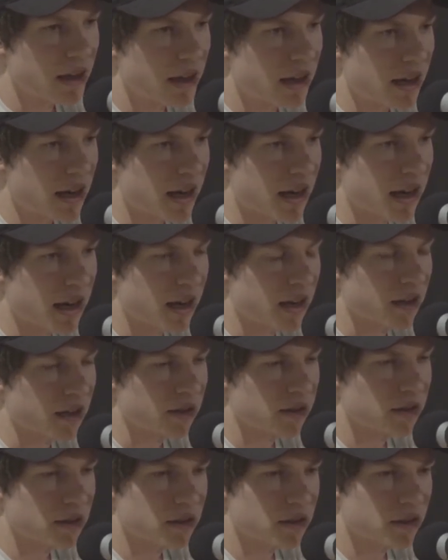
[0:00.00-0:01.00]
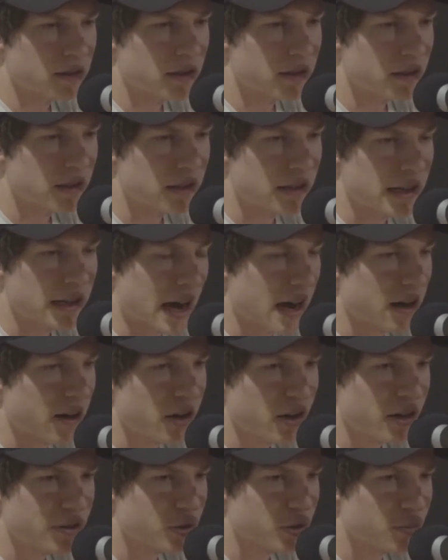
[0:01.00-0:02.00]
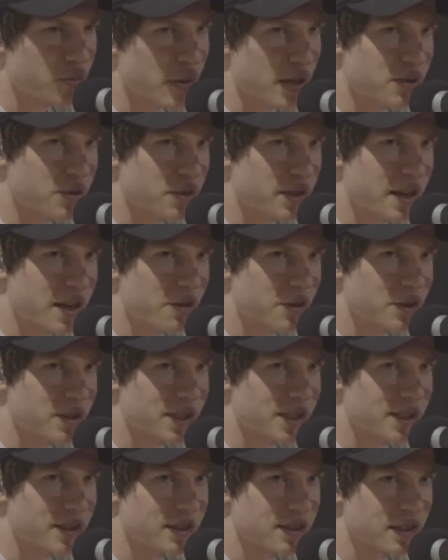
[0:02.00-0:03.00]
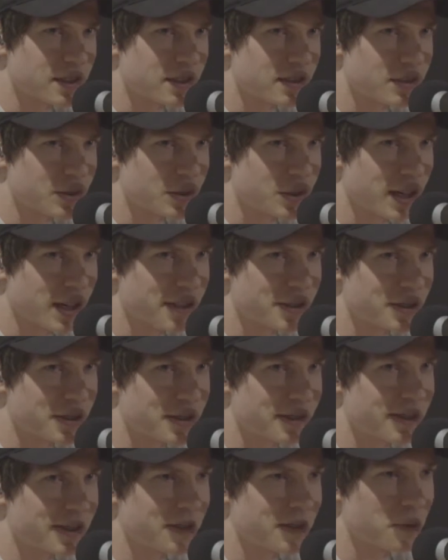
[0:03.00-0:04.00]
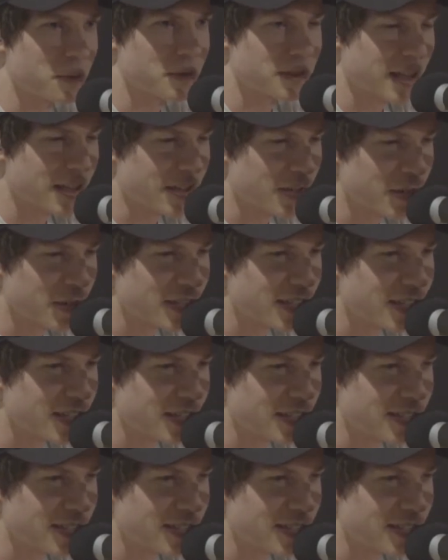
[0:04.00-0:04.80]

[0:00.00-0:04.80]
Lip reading: And I don't know, I just messed with it ever since. Just kind of was that nerdy kid that